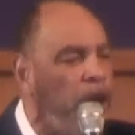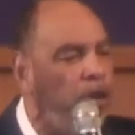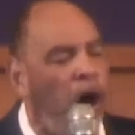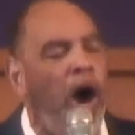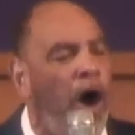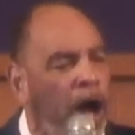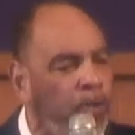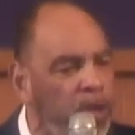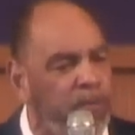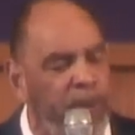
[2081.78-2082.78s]
the
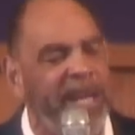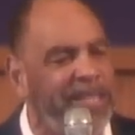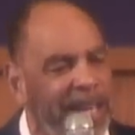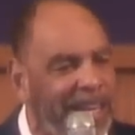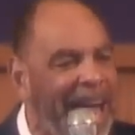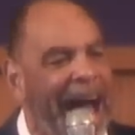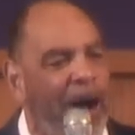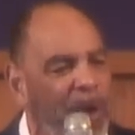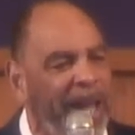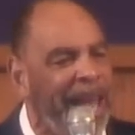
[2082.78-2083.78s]
Lord was busy
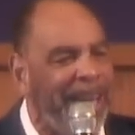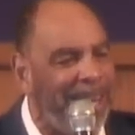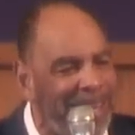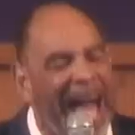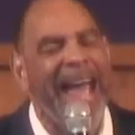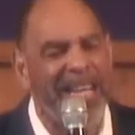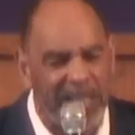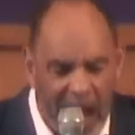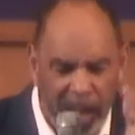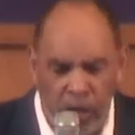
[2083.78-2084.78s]
allowing
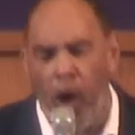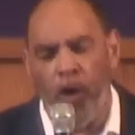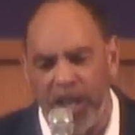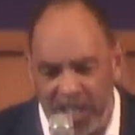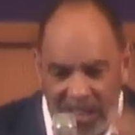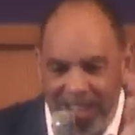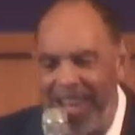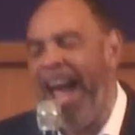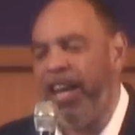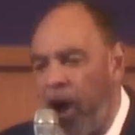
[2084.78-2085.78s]
lice and locusts to
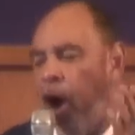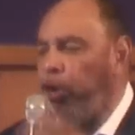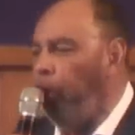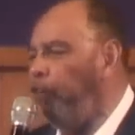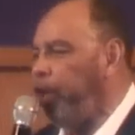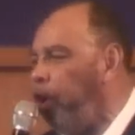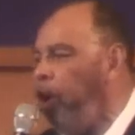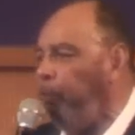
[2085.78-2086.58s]
light all over the